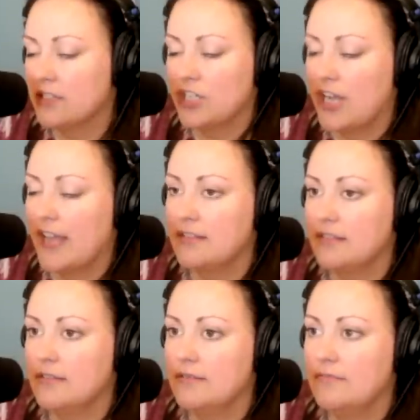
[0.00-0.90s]
The jet,
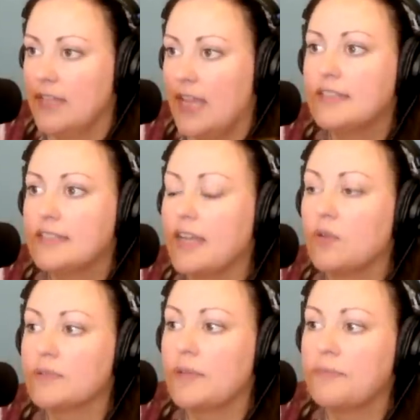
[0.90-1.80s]
it's like
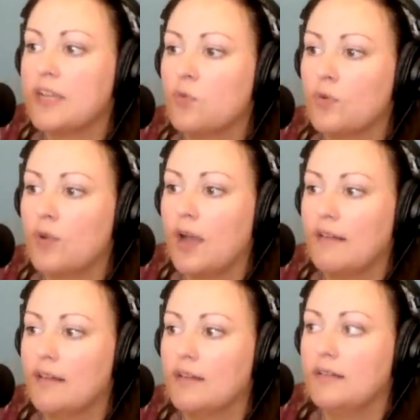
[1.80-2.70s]
something
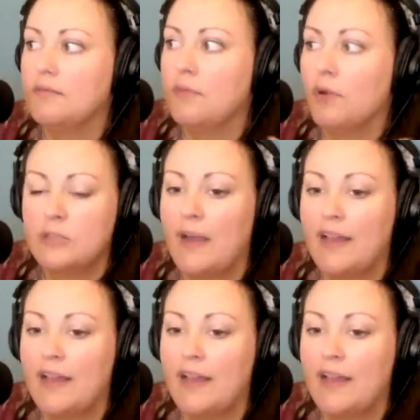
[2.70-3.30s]
uh, most